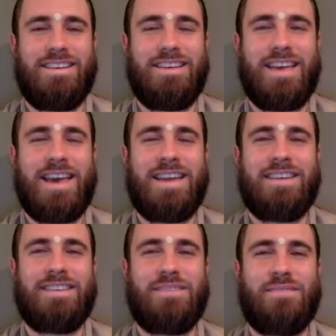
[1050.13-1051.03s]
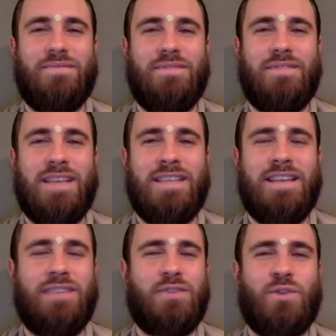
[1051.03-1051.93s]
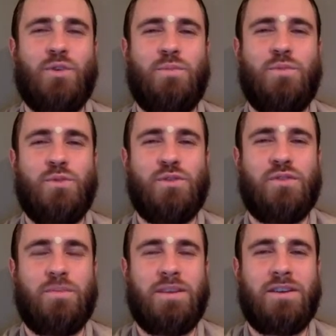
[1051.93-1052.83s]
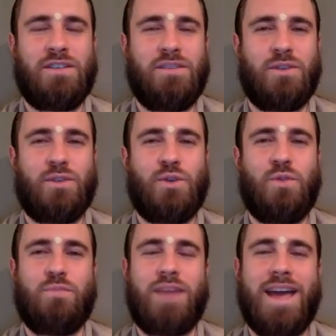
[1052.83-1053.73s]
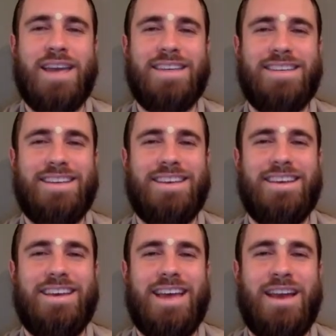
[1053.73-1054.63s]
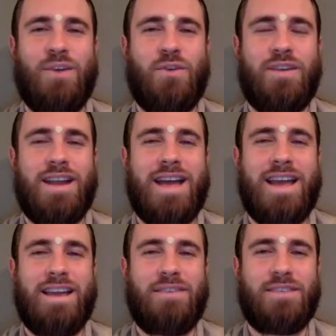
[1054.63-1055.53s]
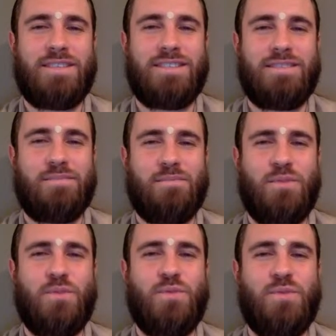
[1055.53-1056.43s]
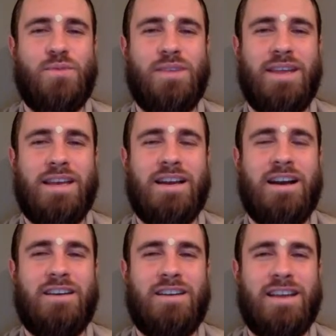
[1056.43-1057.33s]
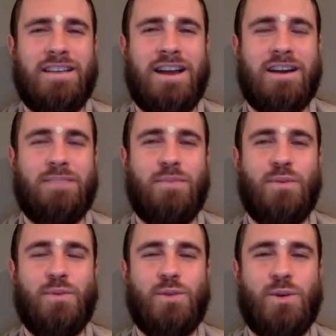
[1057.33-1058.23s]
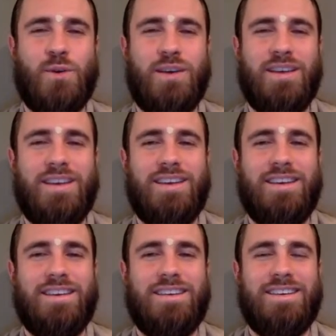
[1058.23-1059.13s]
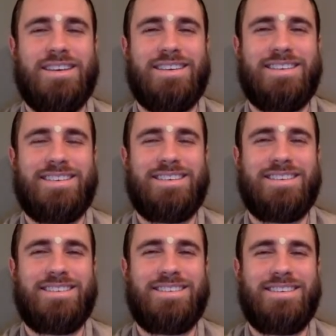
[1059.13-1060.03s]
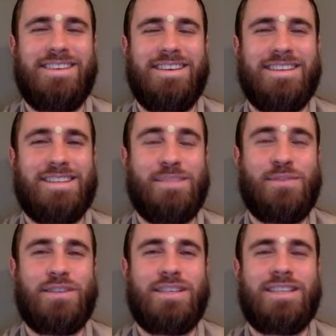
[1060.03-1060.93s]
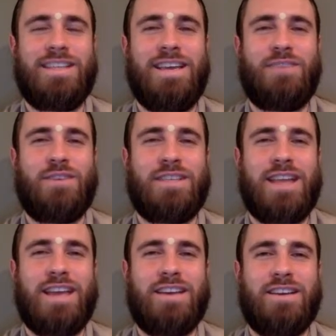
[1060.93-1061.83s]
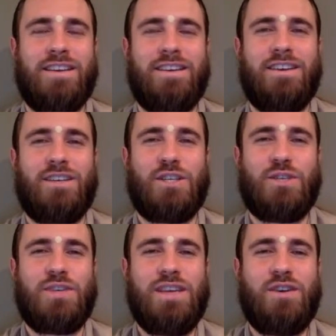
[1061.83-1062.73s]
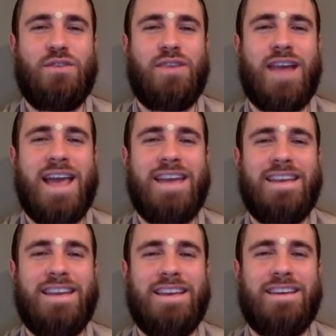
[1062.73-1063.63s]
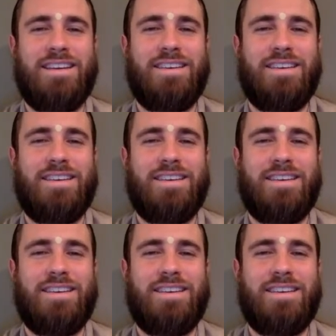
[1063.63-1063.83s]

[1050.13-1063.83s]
And they said it was so beautiful because she was so bright and Lord Narayana was blue in color, like dark blue. So in the scriptures they say it was like a streak of lightning